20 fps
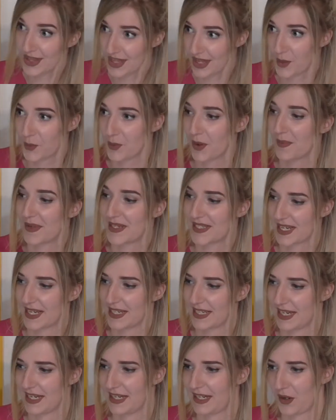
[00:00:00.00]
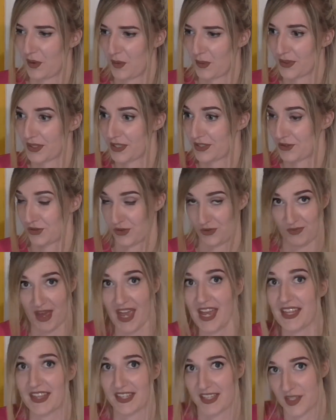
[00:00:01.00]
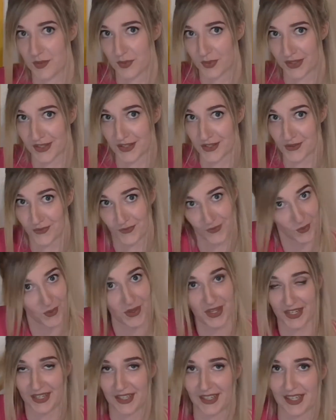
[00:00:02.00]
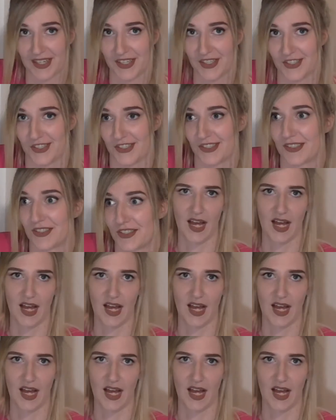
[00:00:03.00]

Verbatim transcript: the equipment I need in order to make these prints for the collection.